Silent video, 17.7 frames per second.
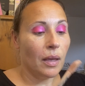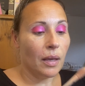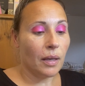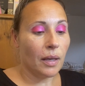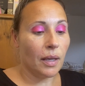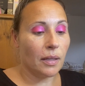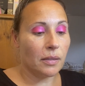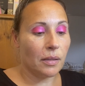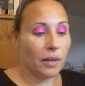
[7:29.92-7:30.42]

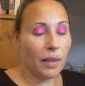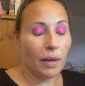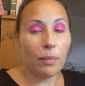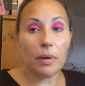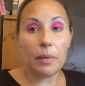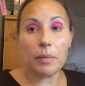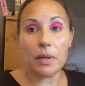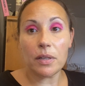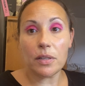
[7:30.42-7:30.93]
Okay, so I think what
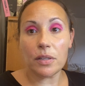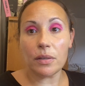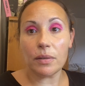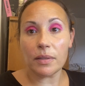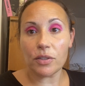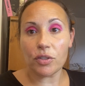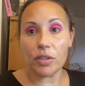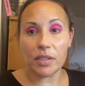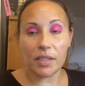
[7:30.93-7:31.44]
I'm going to do
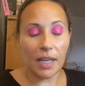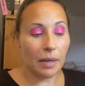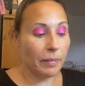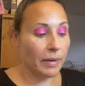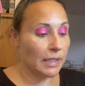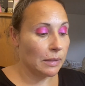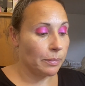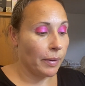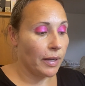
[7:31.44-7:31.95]
is just take my
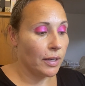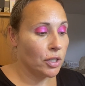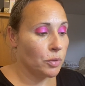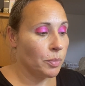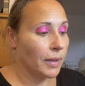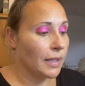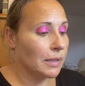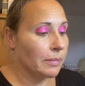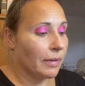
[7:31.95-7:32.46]
sponge
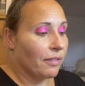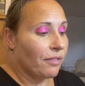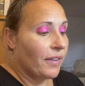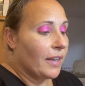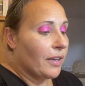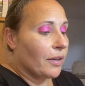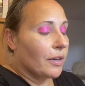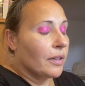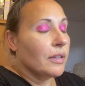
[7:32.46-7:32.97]
because my
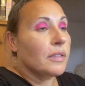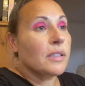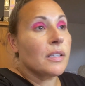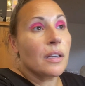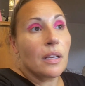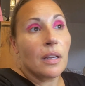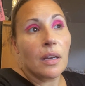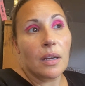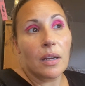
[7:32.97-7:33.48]
fingers
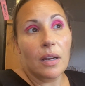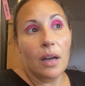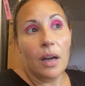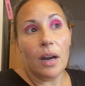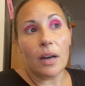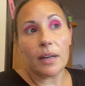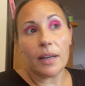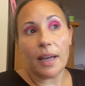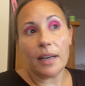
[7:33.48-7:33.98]

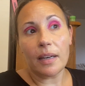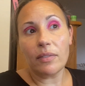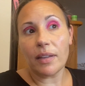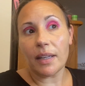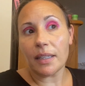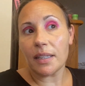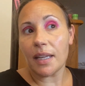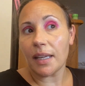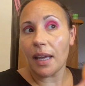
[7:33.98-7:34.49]
are kind of
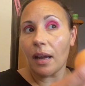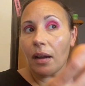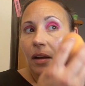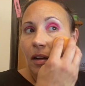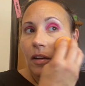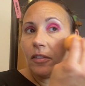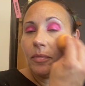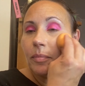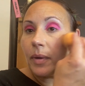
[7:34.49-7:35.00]
like taking
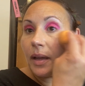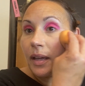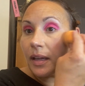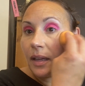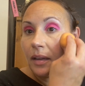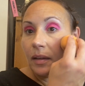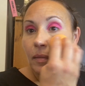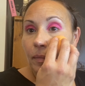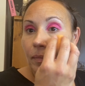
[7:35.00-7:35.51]
off
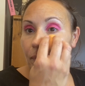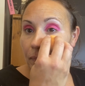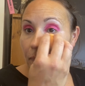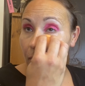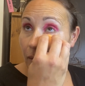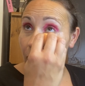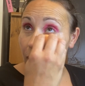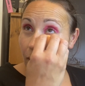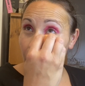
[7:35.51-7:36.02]
my
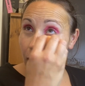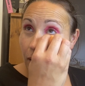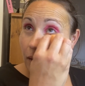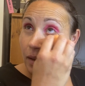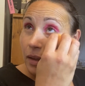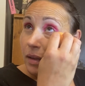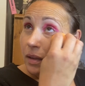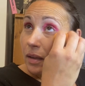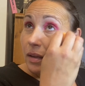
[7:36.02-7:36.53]

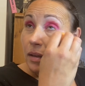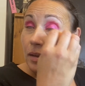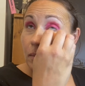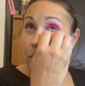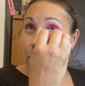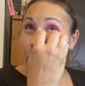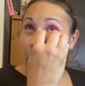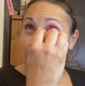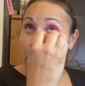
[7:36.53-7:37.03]

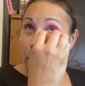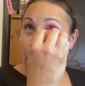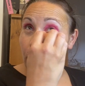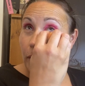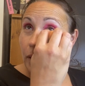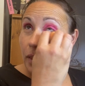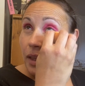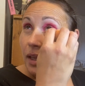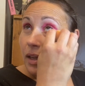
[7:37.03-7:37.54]
primer,
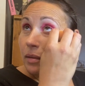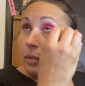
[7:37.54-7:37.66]
I think.